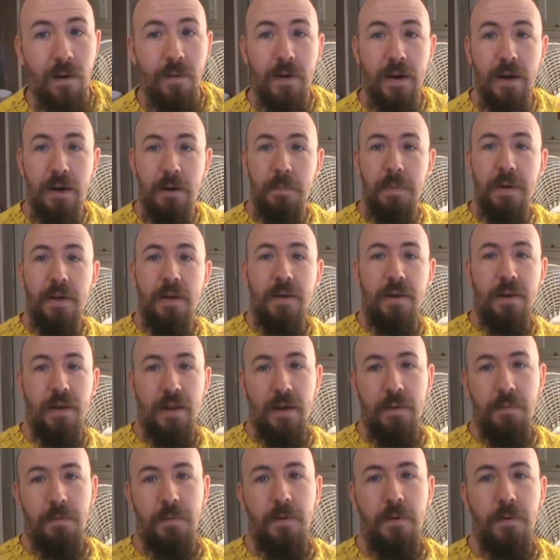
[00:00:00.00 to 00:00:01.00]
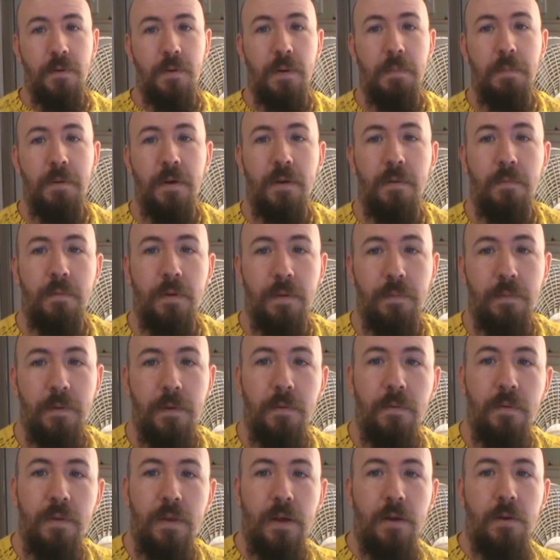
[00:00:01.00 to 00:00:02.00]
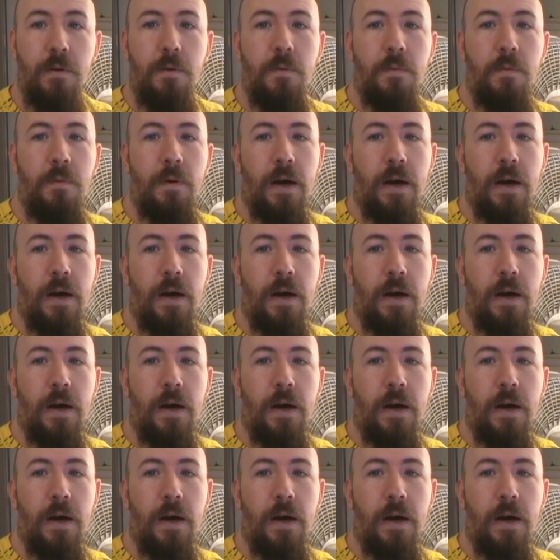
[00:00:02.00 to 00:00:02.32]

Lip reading: Alright everybody, today for you I'm going to review the new